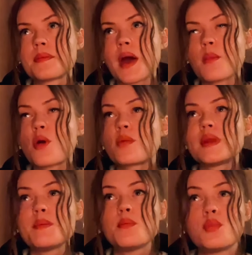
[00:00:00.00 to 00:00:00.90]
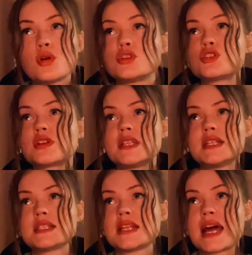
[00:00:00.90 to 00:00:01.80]
I'm probably butchering
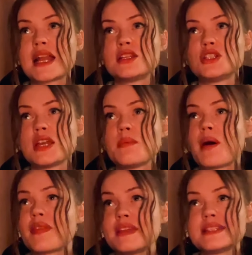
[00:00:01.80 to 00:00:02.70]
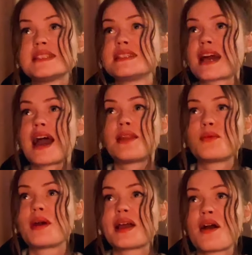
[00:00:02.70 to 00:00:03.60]
this analogy, but this is kind of
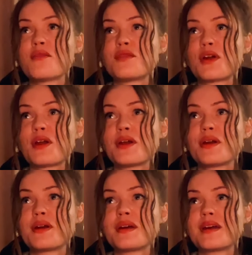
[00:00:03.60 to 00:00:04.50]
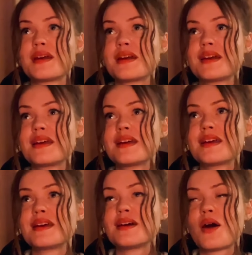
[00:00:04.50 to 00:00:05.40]
what it comes through.
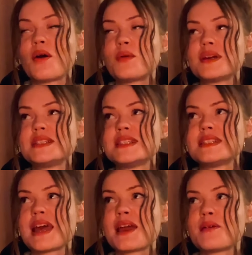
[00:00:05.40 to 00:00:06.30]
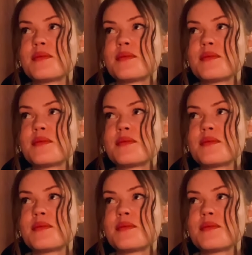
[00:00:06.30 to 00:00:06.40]
Oh, what is his name?